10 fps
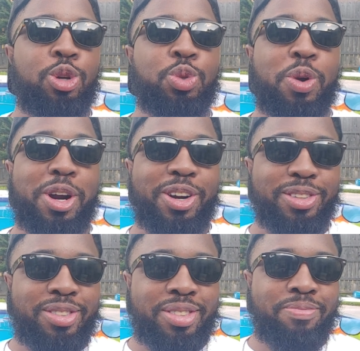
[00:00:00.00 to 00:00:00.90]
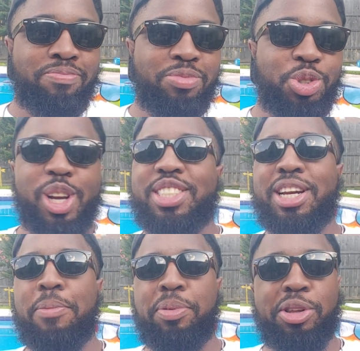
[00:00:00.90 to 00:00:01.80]
those words. Dress
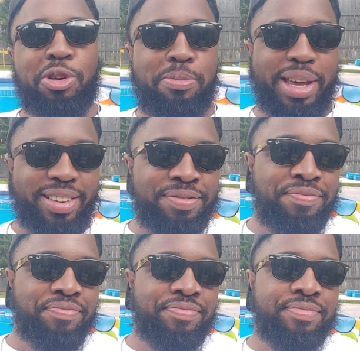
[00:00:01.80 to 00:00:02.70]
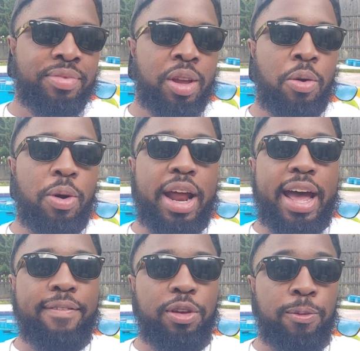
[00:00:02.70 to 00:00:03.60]
it up a little bit. What
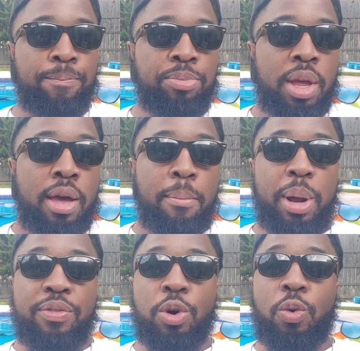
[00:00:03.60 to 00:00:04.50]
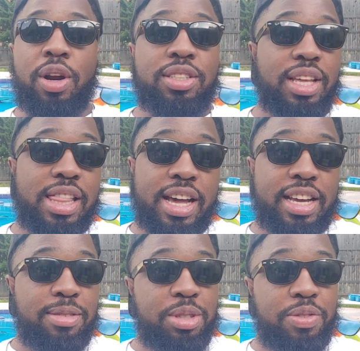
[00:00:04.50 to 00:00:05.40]
have you. But if the worst thing that
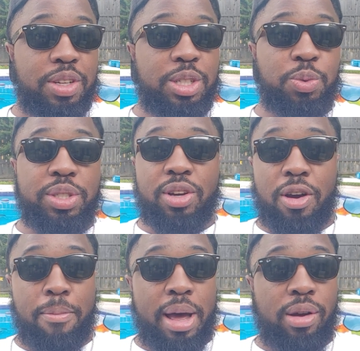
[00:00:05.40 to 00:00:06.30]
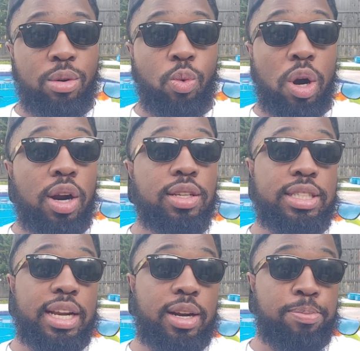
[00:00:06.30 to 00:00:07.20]
comes of it is we talking about words
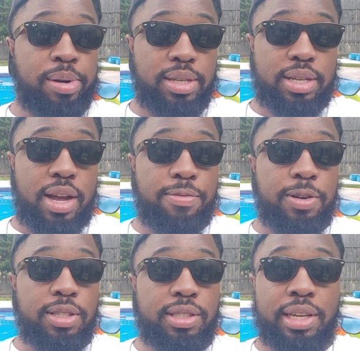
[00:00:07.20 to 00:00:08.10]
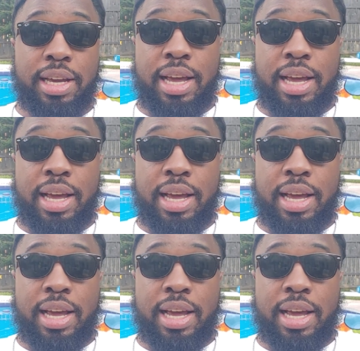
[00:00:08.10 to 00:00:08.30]
said at a press conference,